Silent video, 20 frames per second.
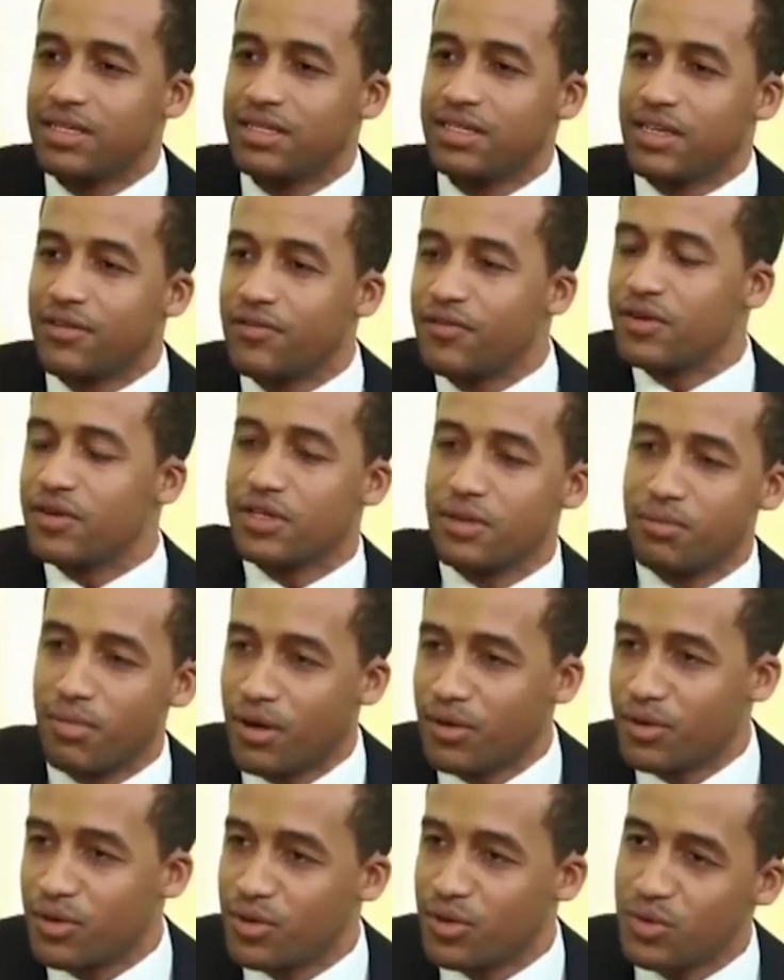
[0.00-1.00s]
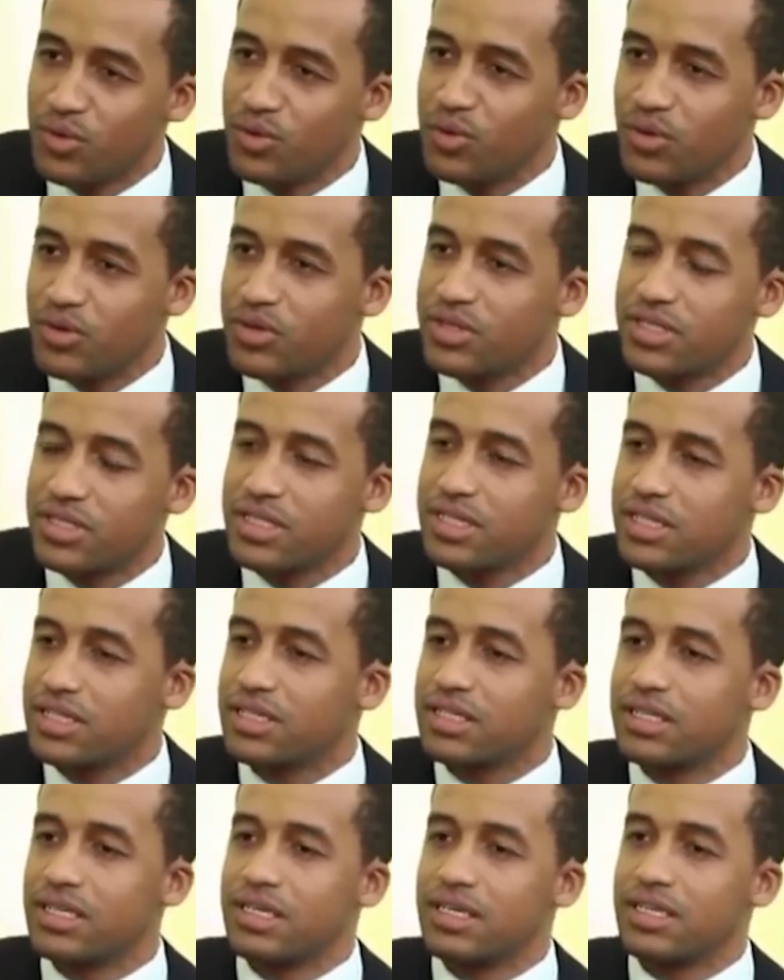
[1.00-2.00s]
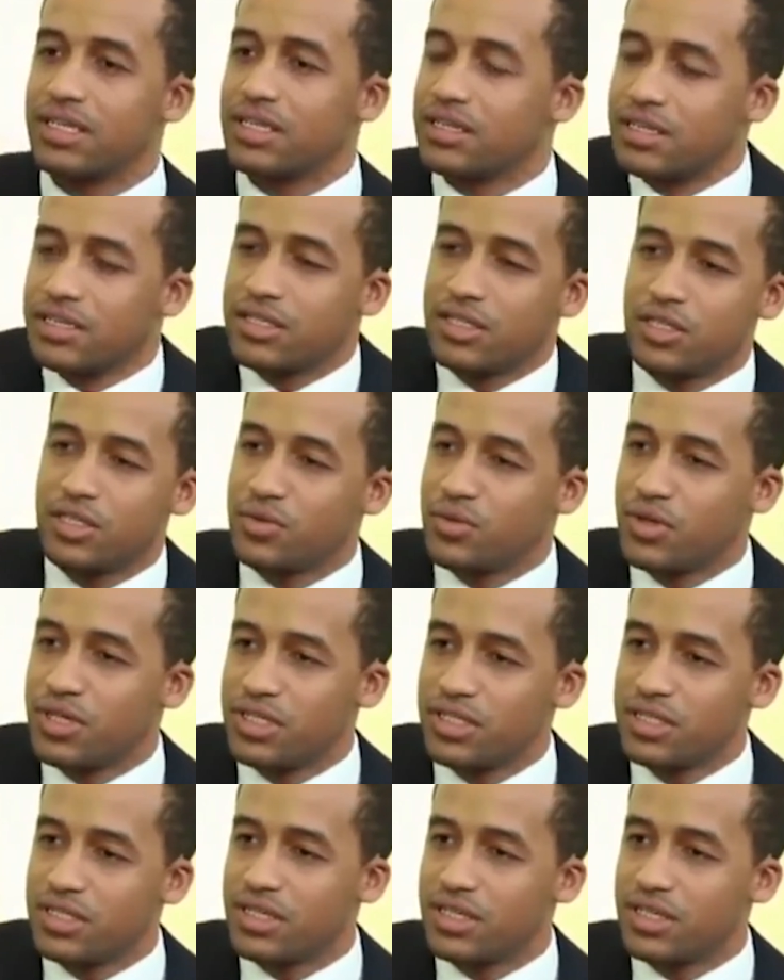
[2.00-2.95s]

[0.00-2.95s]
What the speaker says: different about you, or is it that the situation